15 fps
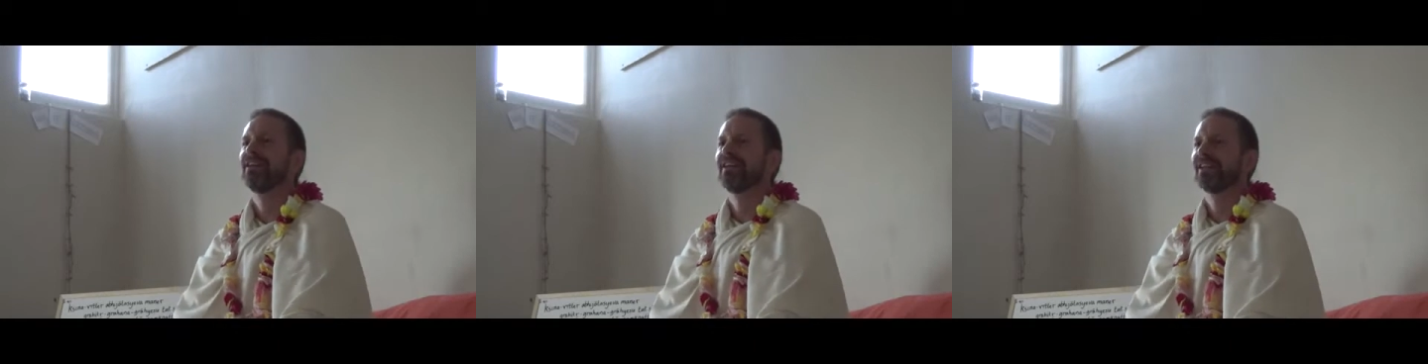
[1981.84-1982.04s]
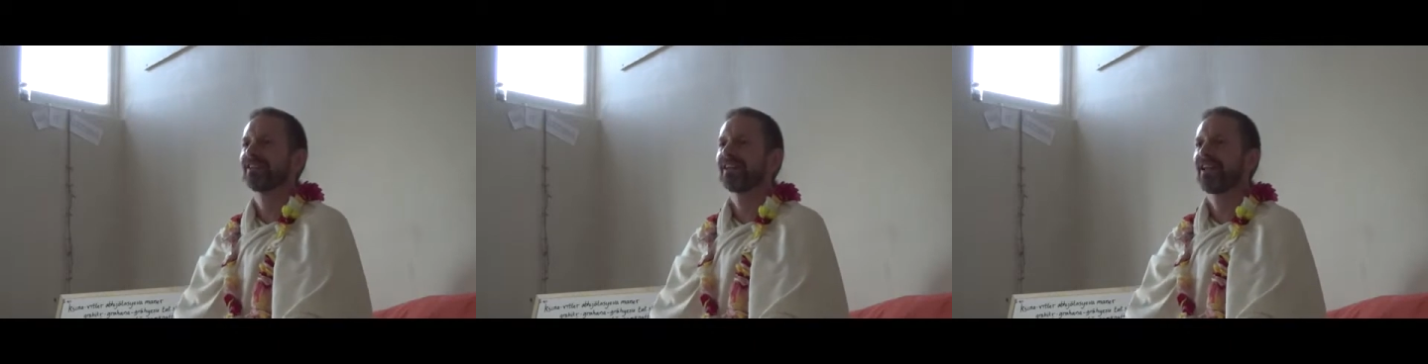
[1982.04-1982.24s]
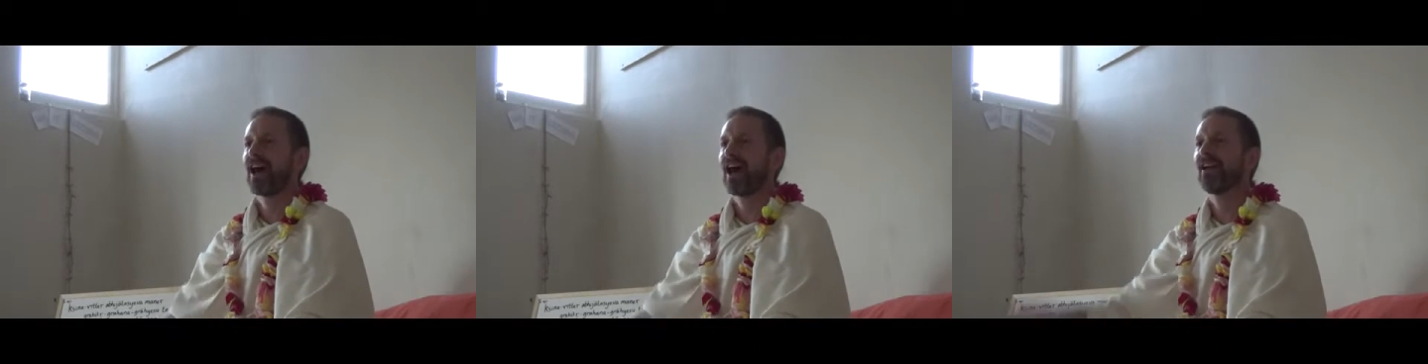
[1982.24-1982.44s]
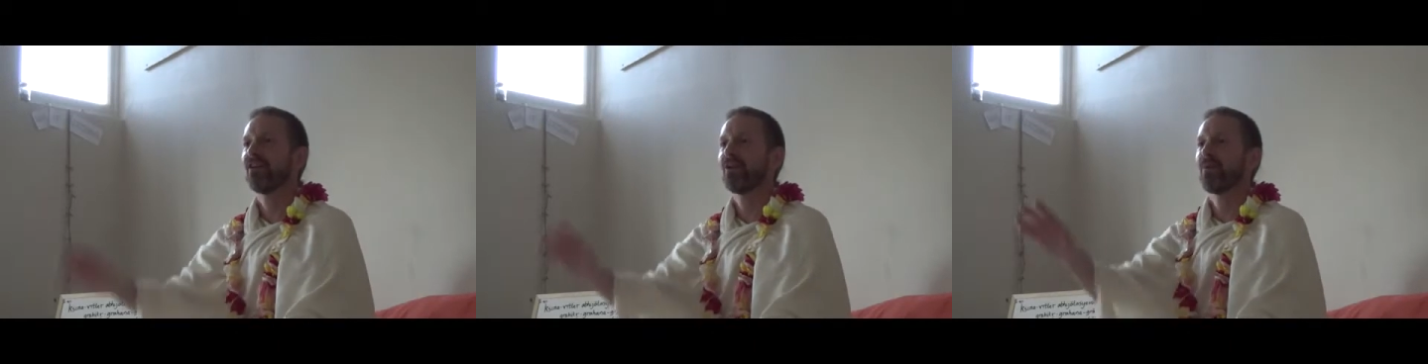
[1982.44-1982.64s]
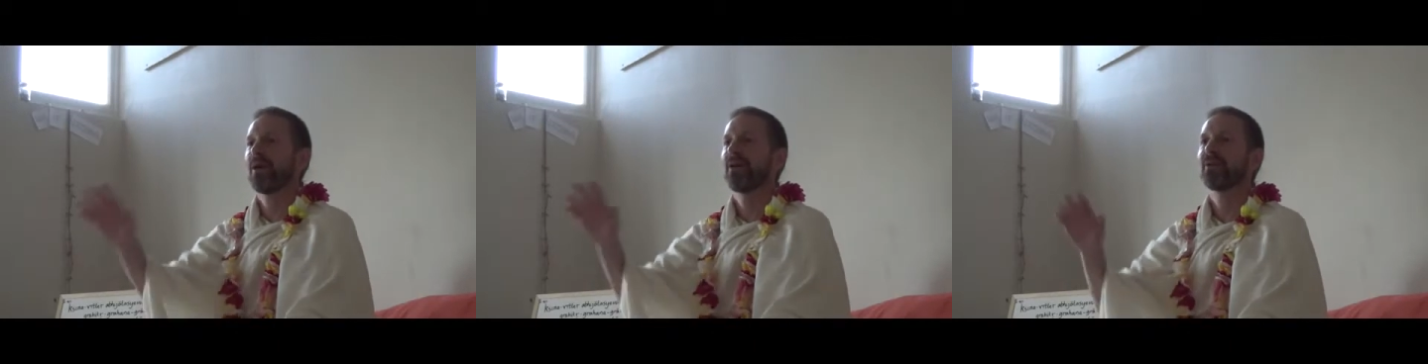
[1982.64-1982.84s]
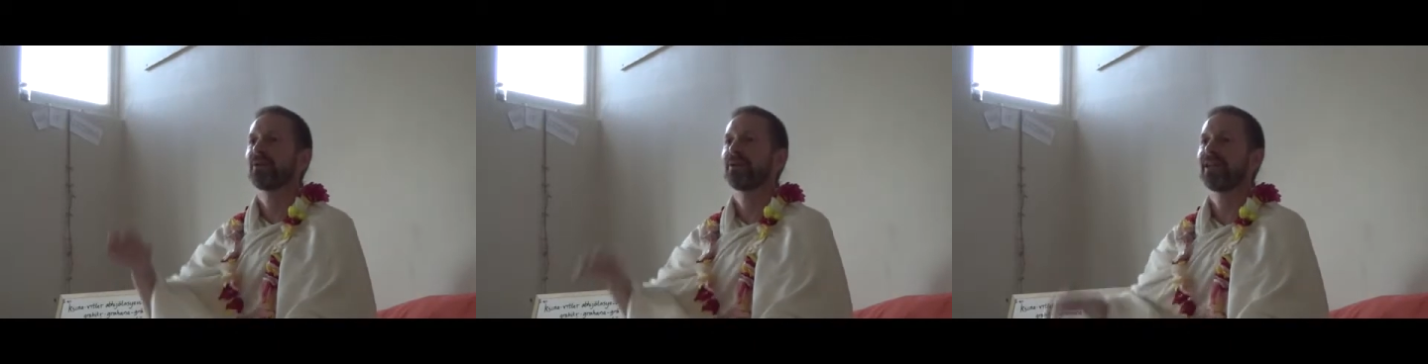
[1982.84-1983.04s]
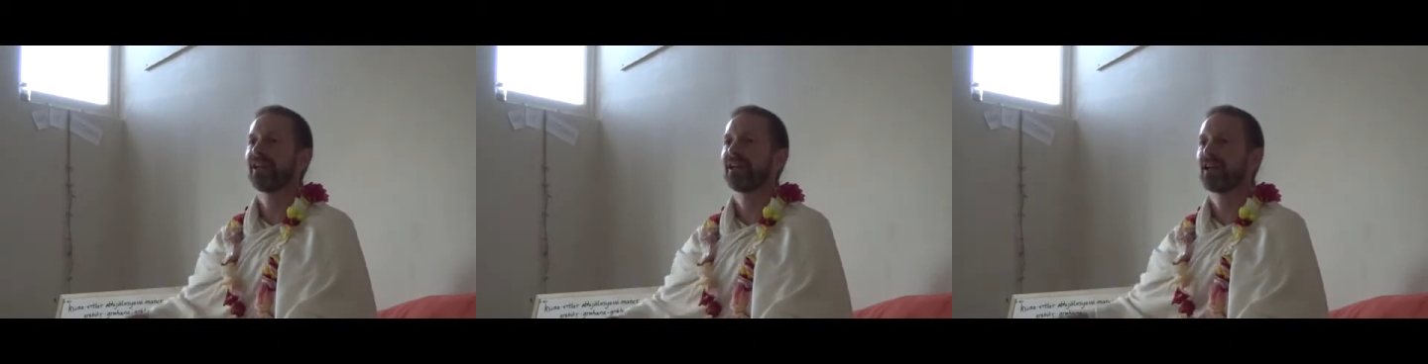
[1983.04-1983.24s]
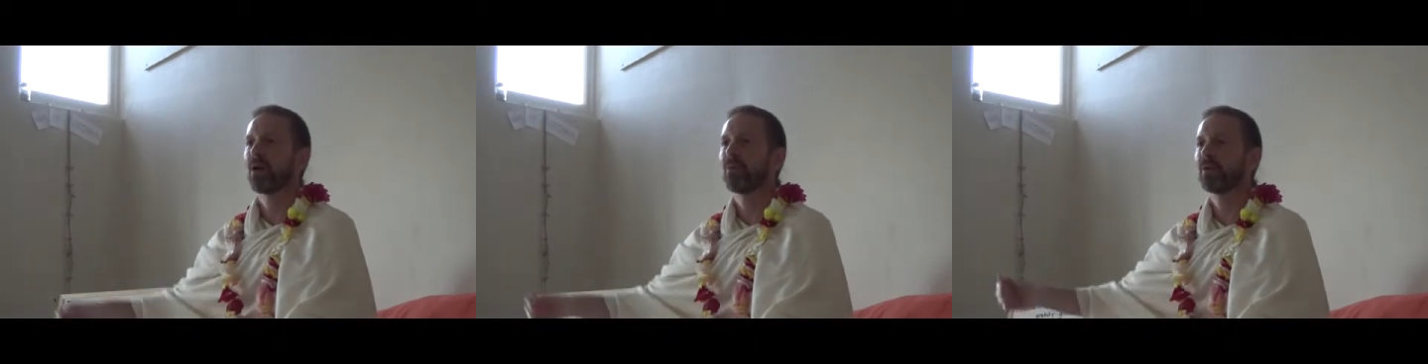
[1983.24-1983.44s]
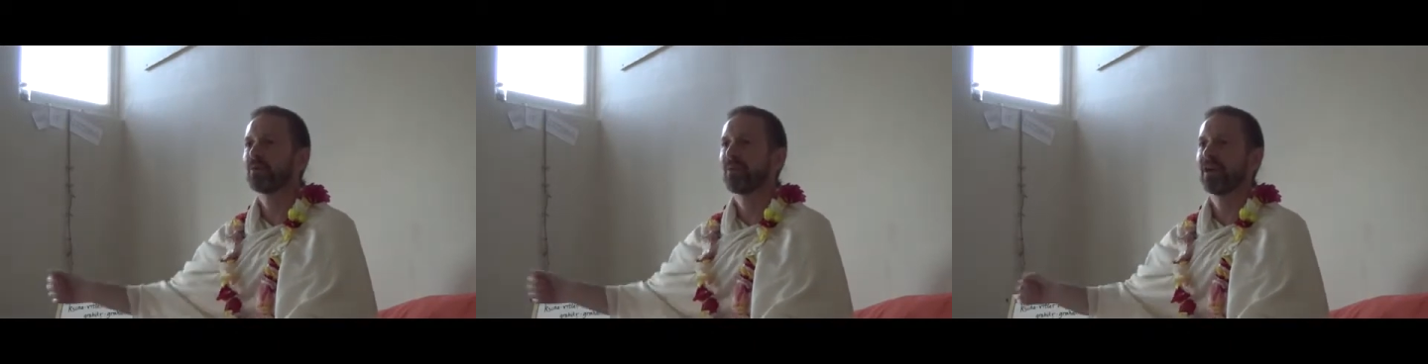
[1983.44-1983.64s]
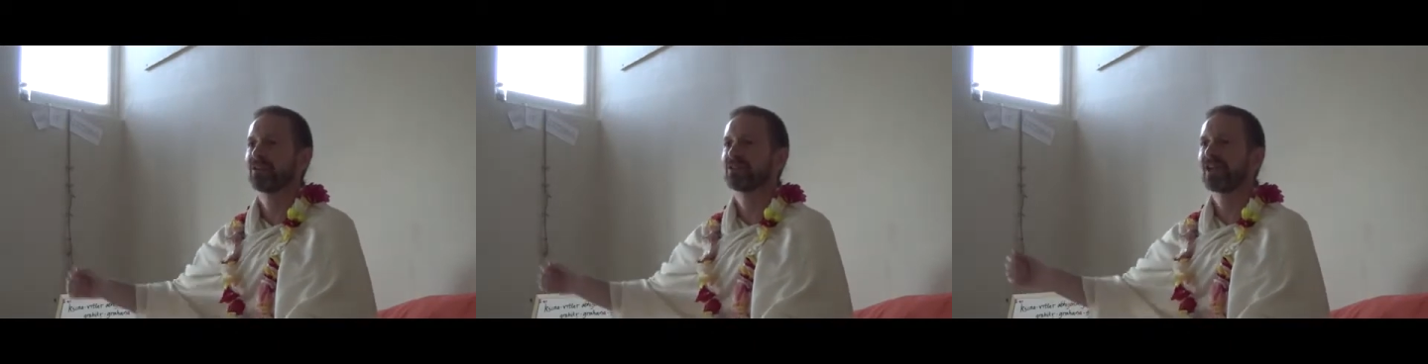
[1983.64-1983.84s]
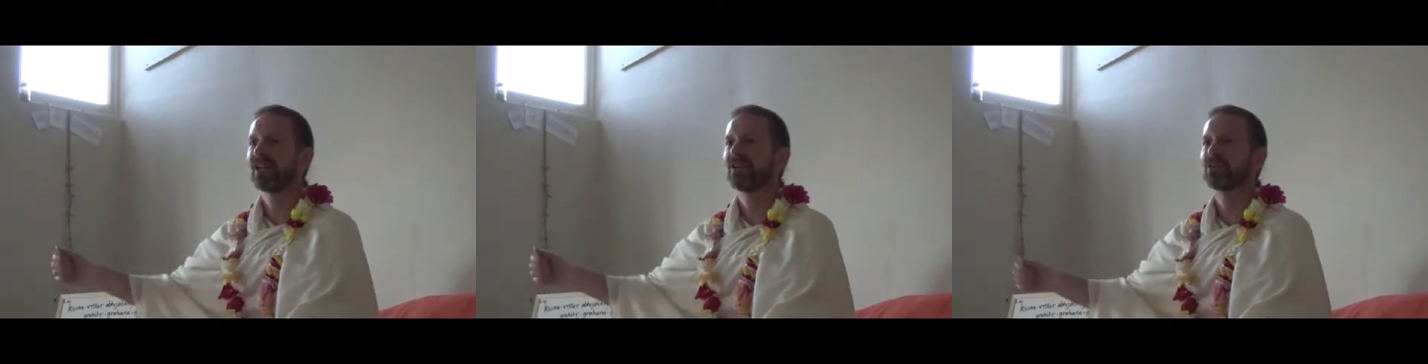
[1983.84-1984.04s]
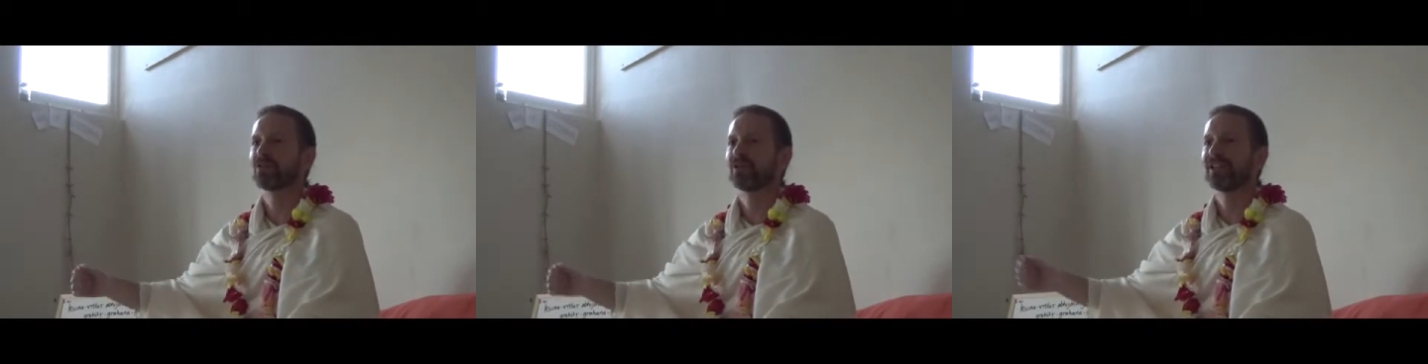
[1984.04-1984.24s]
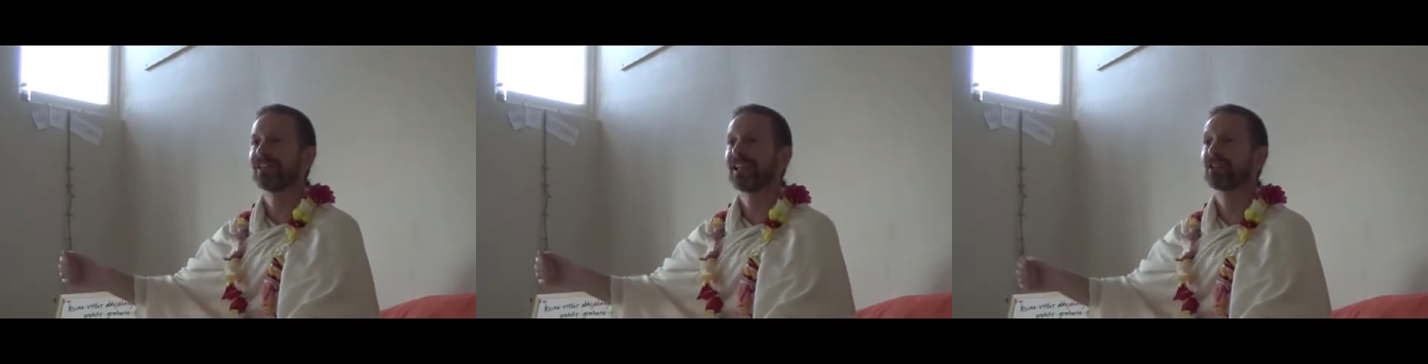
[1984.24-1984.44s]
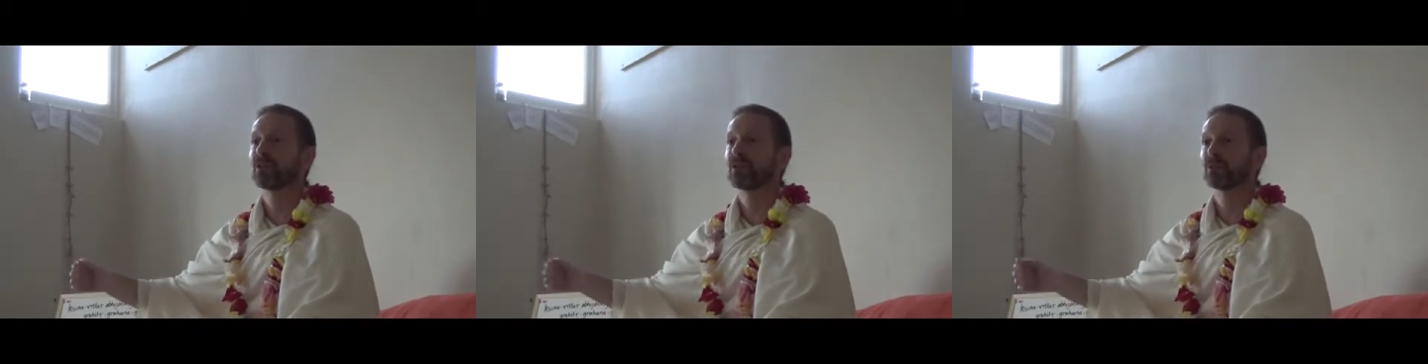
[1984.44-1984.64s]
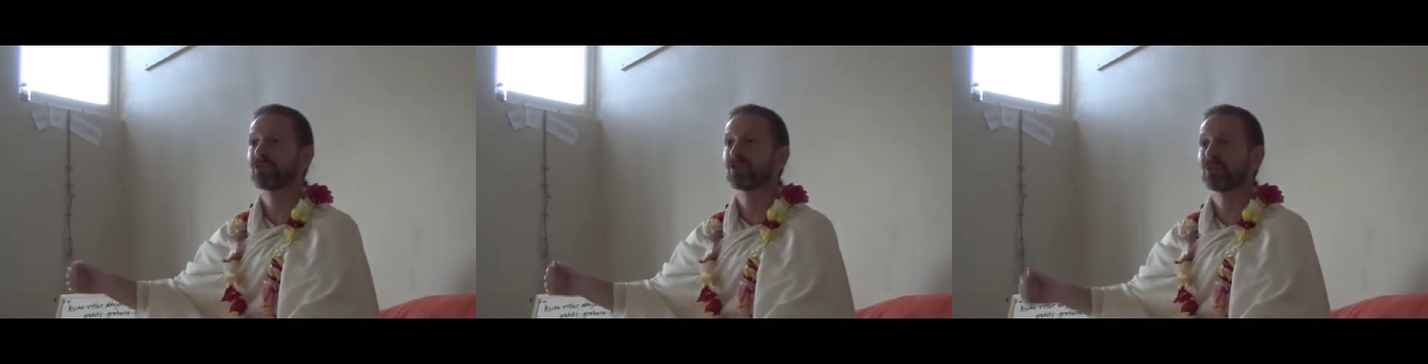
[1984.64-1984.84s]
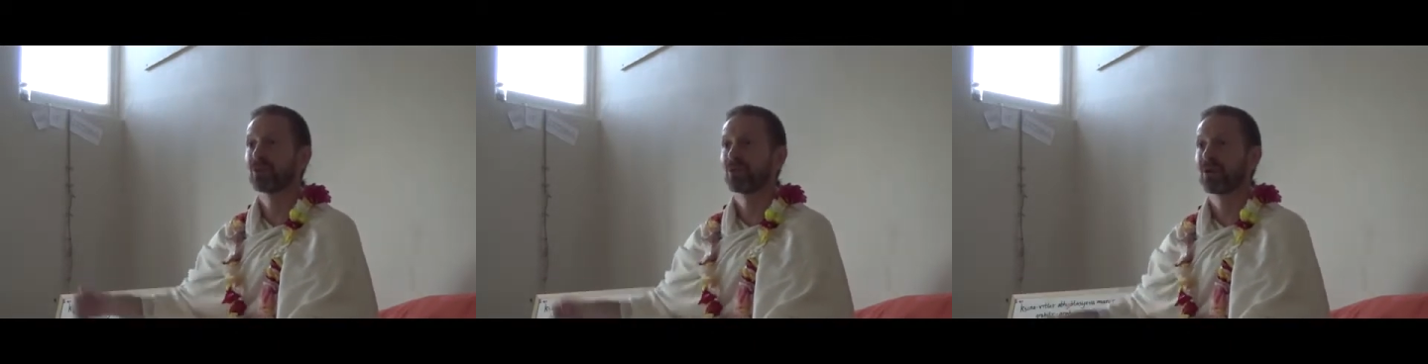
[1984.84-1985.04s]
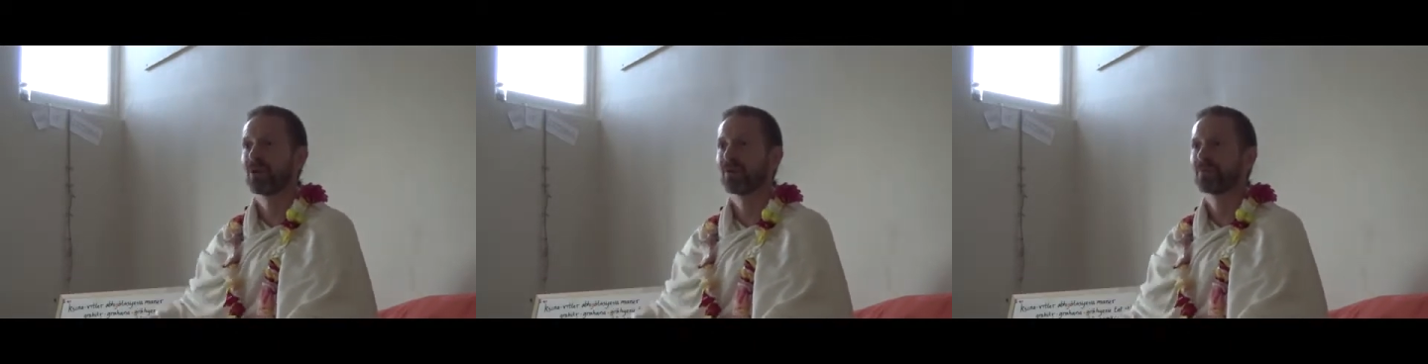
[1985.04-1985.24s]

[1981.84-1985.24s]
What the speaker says: He said, I know where you can get it. Come with me, I'll take you to the electrical store.